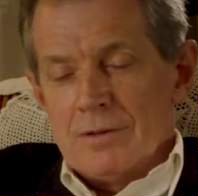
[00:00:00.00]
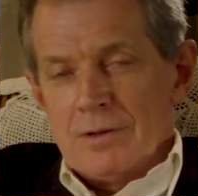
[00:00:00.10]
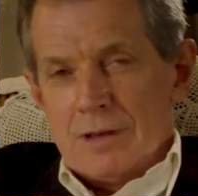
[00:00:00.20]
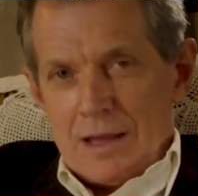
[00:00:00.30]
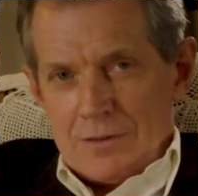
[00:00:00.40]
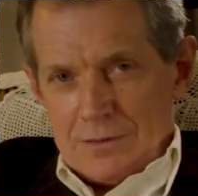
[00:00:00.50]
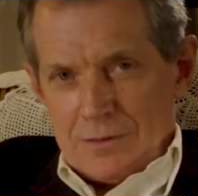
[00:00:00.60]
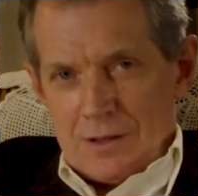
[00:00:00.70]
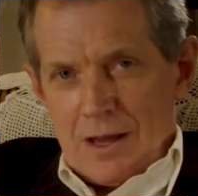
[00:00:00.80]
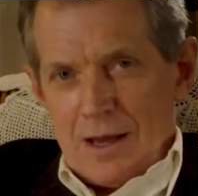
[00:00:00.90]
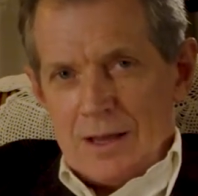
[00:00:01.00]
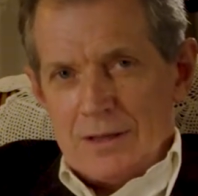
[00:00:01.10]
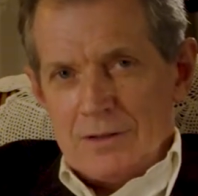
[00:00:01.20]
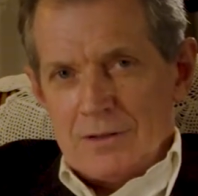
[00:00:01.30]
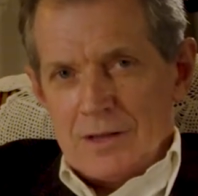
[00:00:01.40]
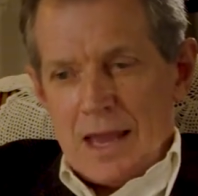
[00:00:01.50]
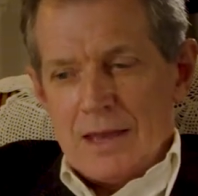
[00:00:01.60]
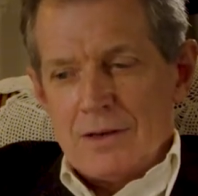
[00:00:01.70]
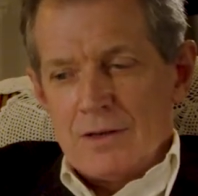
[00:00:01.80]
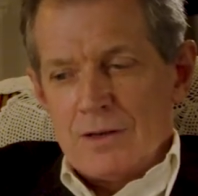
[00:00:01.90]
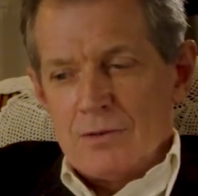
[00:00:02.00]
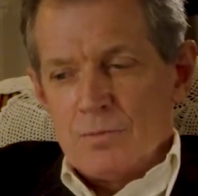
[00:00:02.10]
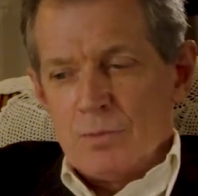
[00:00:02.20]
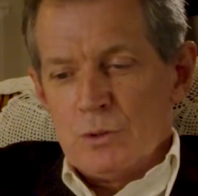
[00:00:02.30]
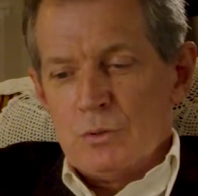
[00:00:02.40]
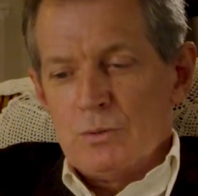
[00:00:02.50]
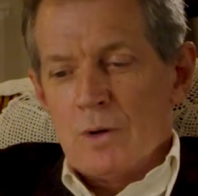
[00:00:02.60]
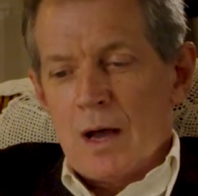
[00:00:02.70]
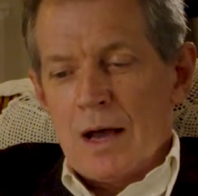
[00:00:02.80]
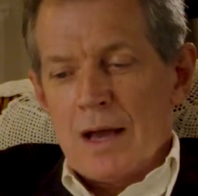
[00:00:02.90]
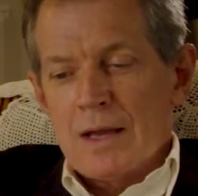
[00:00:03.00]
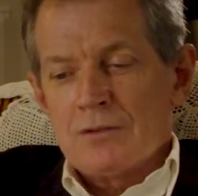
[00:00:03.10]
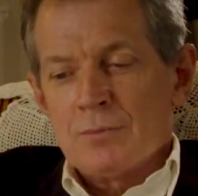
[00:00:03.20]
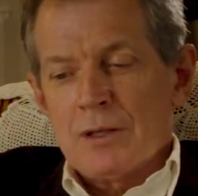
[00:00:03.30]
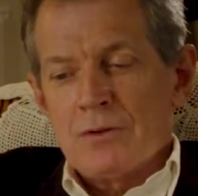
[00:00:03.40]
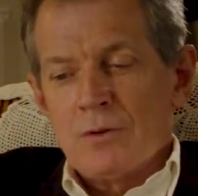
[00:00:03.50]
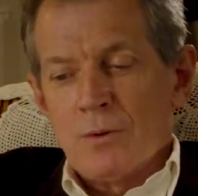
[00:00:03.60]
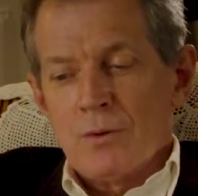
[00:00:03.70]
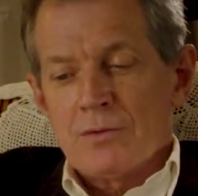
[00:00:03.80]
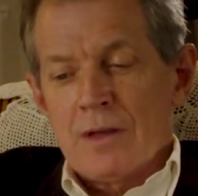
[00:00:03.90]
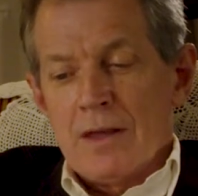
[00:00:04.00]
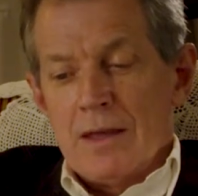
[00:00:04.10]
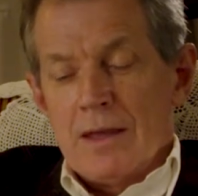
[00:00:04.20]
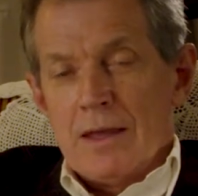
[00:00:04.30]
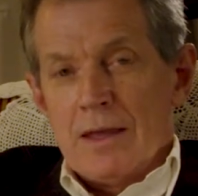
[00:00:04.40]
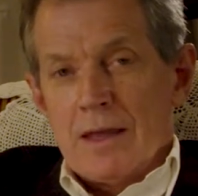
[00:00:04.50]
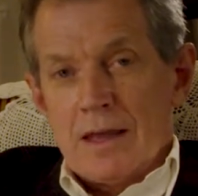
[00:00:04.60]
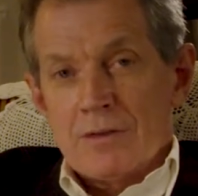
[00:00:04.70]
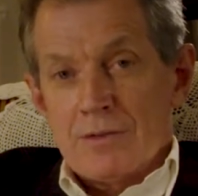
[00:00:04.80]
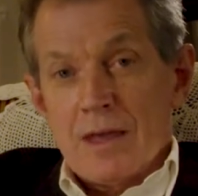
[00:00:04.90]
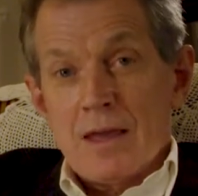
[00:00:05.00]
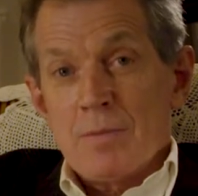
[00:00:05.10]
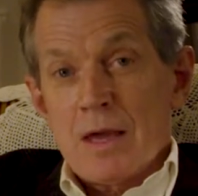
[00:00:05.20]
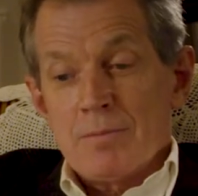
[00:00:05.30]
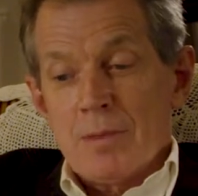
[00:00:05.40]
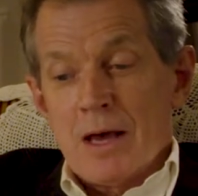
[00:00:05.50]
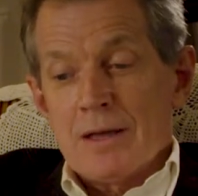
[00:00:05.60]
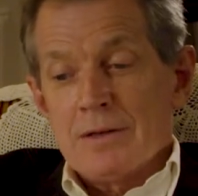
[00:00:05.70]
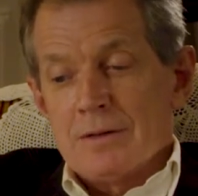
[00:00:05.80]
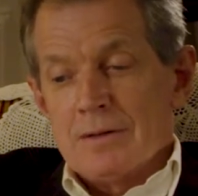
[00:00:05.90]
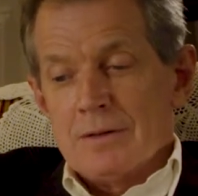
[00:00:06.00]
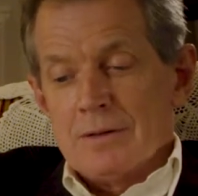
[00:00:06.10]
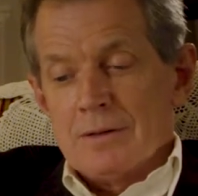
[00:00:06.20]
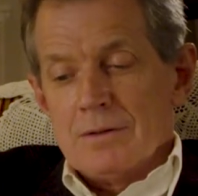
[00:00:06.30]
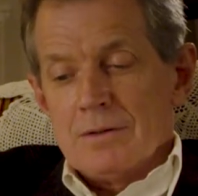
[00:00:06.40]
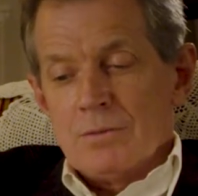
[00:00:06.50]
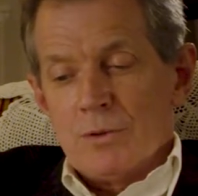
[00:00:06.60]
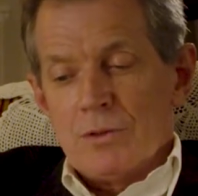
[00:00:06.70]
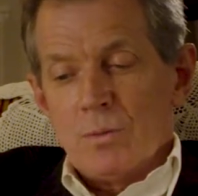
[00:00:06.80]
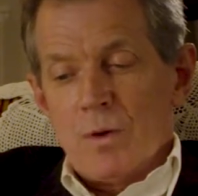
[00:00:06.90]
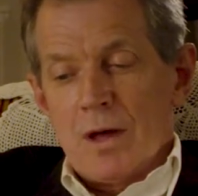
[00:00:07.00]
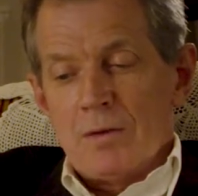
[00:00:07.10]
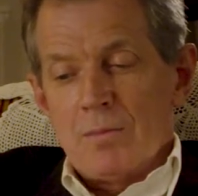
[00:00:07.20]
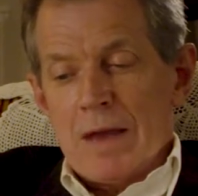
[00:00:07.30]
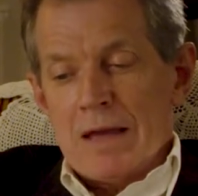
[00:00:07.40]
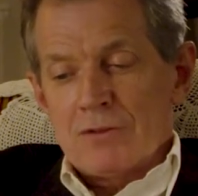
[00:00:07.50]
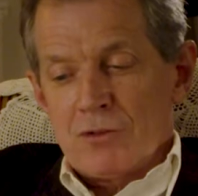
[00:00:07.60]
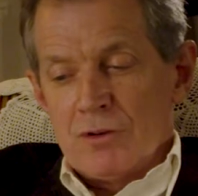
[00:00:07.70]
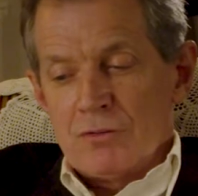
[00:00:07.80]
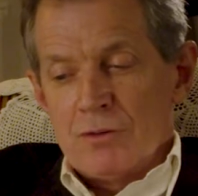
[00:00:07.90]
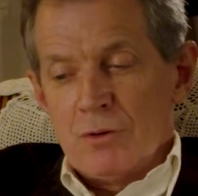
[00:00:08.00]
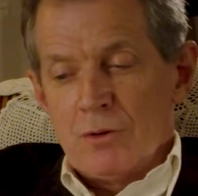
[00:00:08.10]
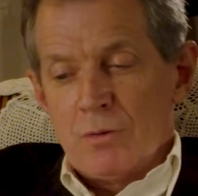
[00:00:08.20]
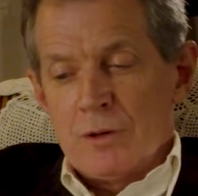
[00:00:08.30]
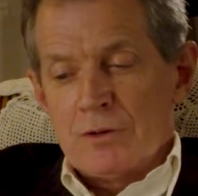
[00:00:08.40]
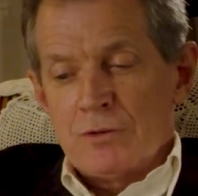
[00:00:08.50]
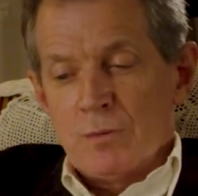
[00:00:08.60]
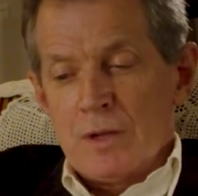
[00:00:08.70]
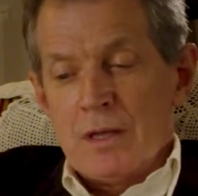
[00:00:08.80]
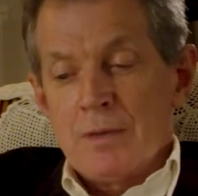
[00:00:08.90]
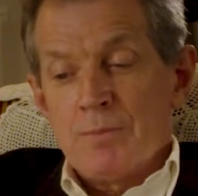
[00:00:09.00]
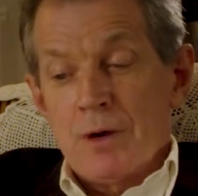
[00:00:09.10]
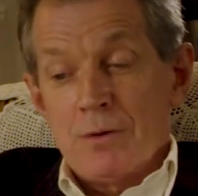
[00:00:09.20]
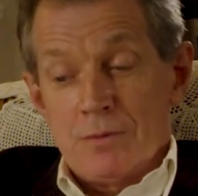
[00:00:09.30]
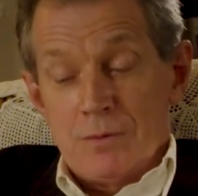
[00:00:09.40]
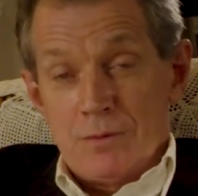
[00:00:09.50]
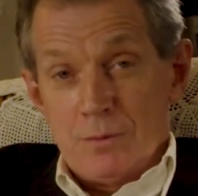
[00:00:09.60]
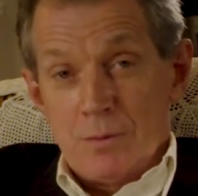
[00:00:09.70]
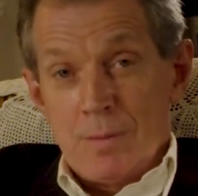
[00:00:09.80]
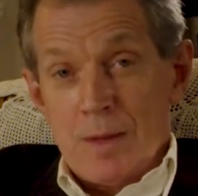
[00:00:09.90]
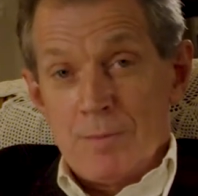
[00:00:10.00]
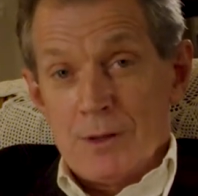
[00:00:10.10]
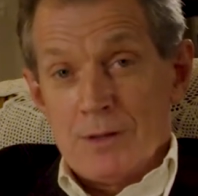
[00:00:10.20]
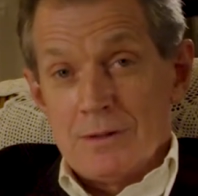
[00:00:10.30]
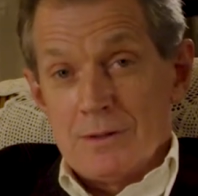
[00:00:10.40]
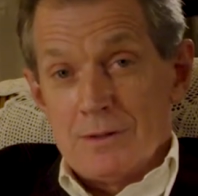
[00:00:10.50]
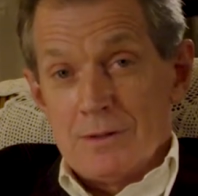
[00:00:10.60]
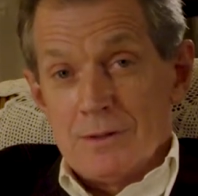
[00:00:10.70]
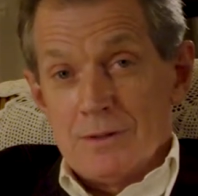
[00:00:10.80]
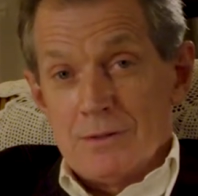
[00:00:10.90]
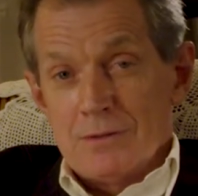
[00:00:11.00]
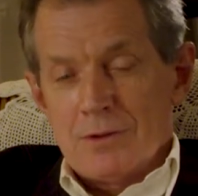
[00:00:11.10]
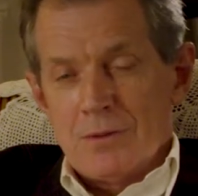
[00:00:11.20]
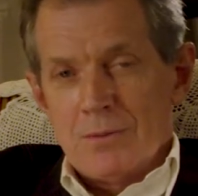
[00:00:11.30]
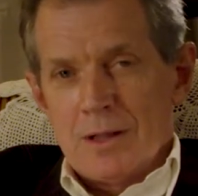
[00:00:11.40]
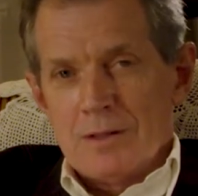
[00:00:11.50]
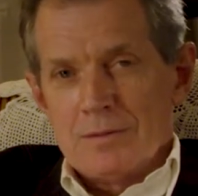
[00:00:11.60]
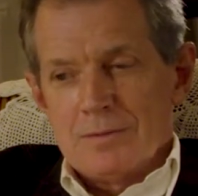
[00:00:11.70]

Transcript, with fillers: Let the kind, candid blue eyes meet yours as they met mine, with the one matchless look which we both remember so well.